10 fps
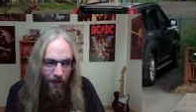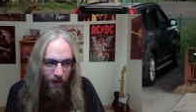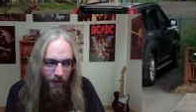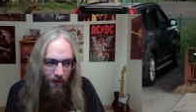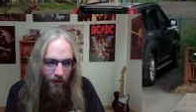A
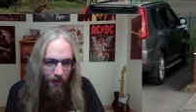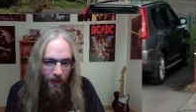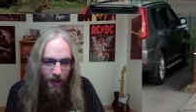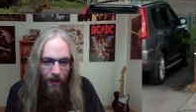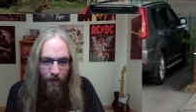lot of dark
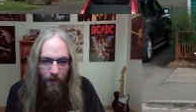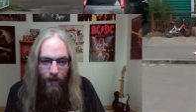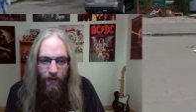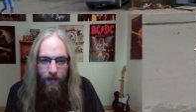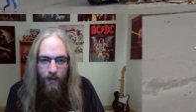hair
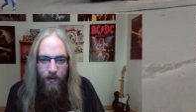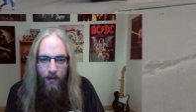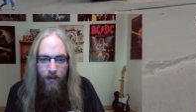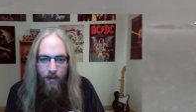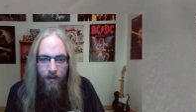around
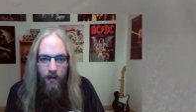here.